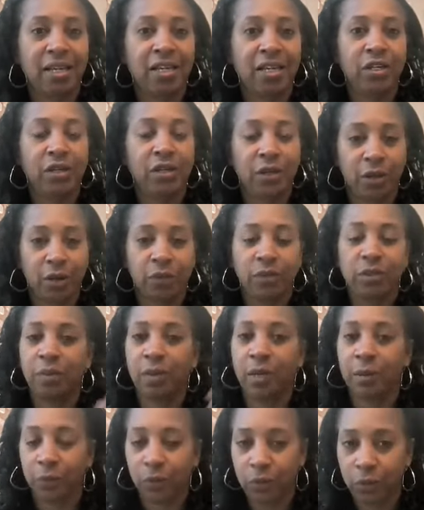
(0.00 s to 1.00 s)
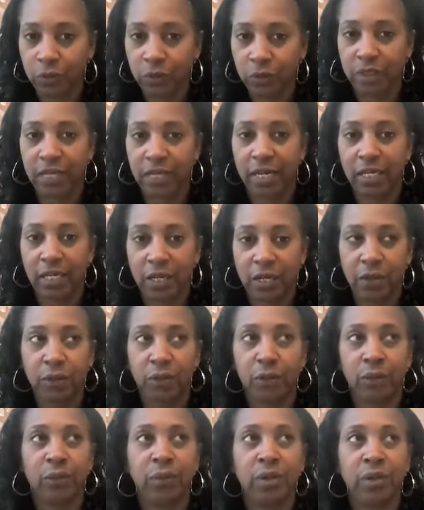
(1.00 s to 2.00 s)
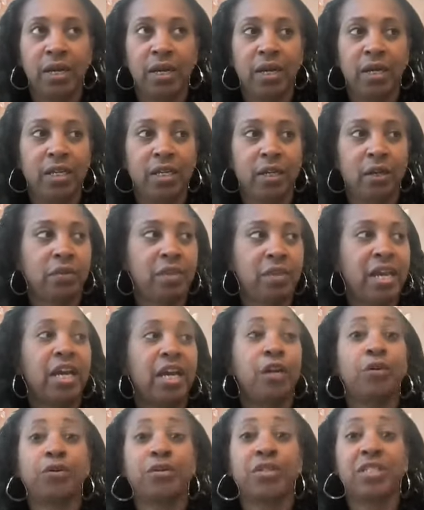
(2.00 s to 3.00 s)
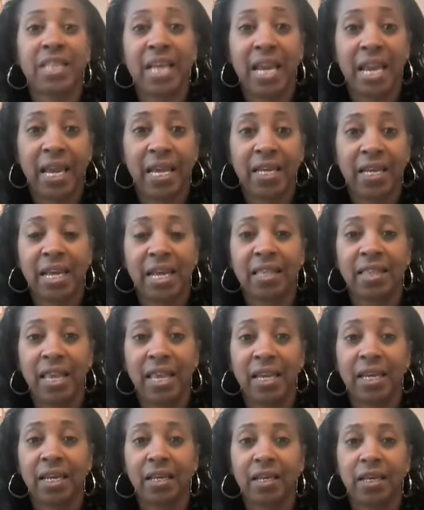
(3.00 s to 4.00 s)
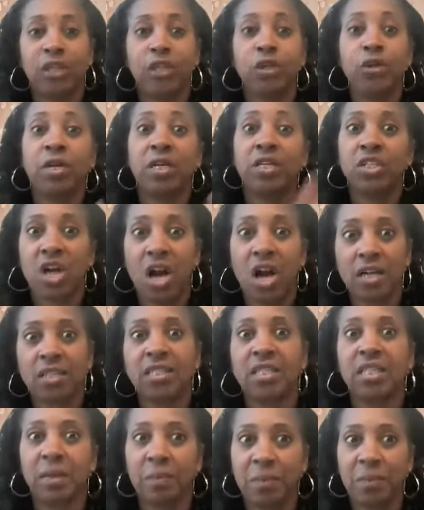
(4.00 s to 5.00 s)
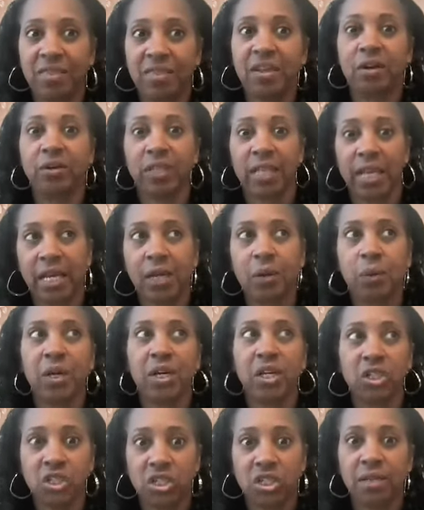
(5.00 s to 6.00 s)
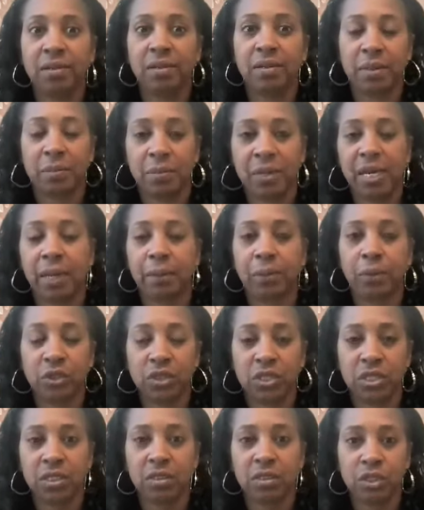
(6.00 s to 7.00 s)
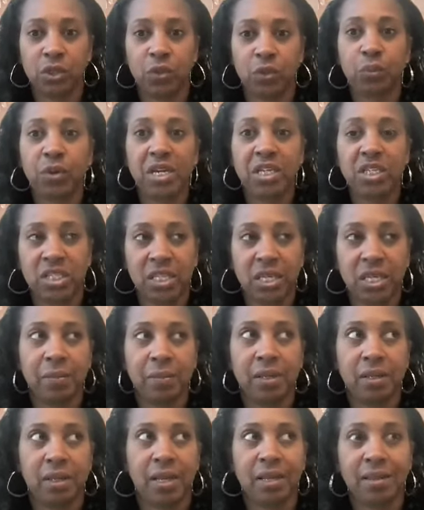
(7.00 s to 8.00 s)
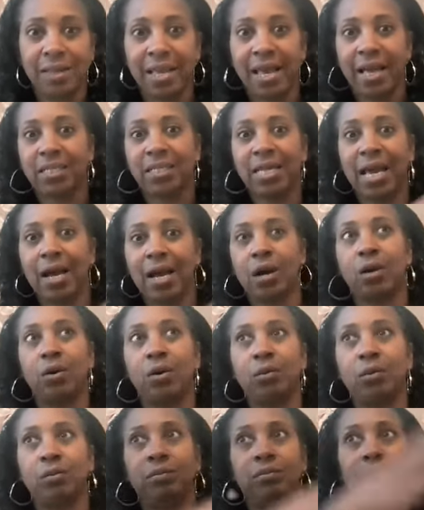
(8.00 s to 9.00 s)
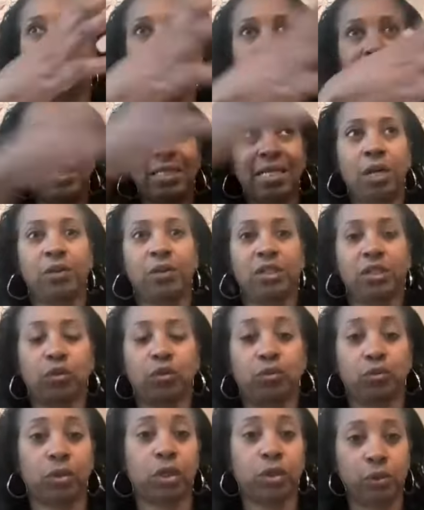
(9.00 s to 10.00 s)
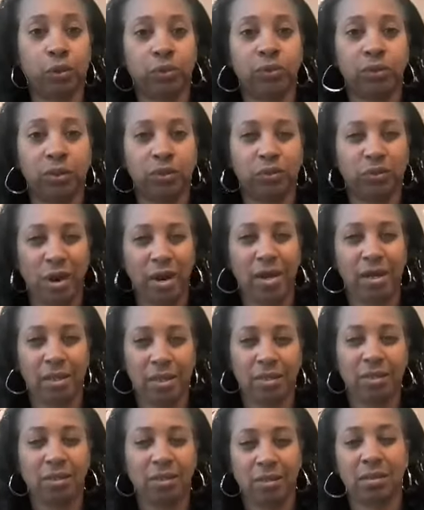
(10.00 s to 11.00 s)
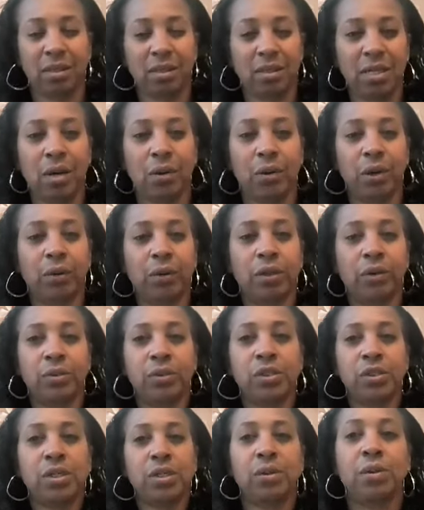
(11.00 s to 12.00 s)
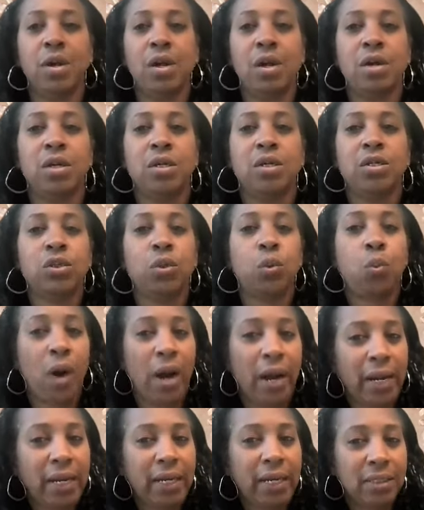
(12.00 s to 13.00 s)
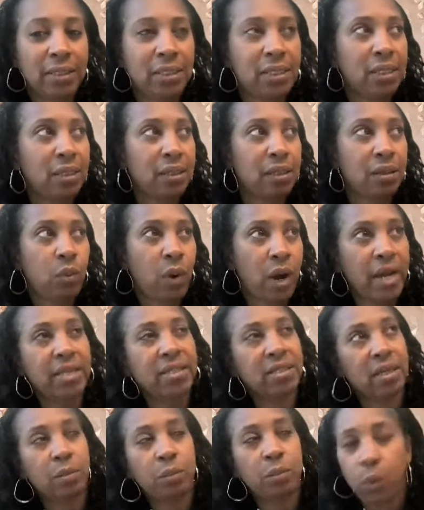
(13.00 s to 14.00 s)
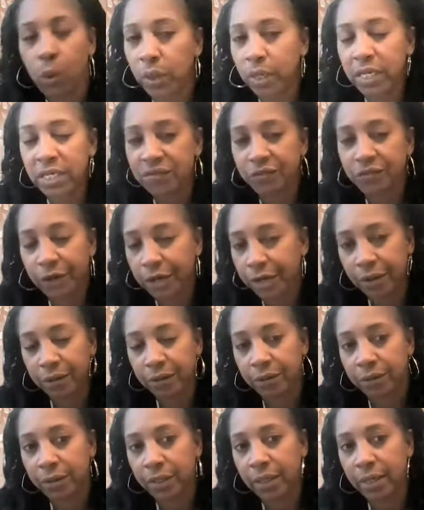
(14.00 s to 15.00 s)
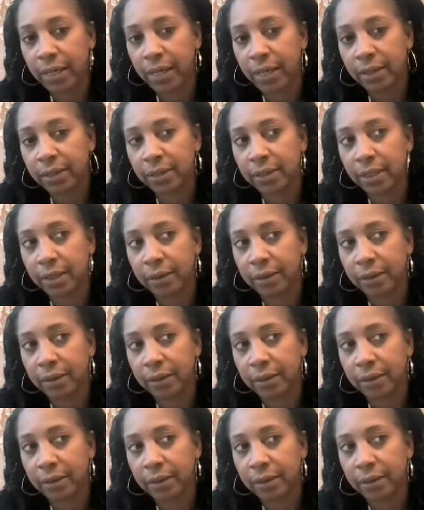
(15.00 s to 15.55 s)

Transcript: to people who look like you, they understand, and and you can talk to them in their language, and be able to reach them. And that's how this grows, right? That's how it grows. So why is it important for you? And